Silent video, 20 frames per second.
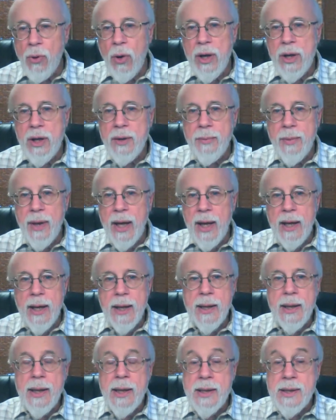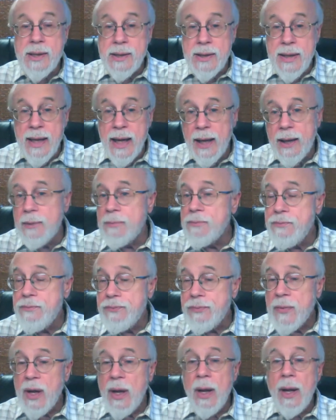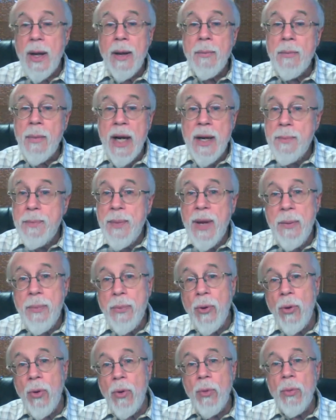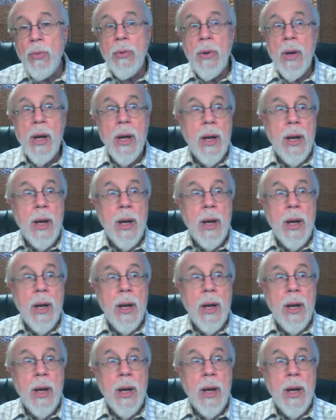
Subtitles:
to make is that many people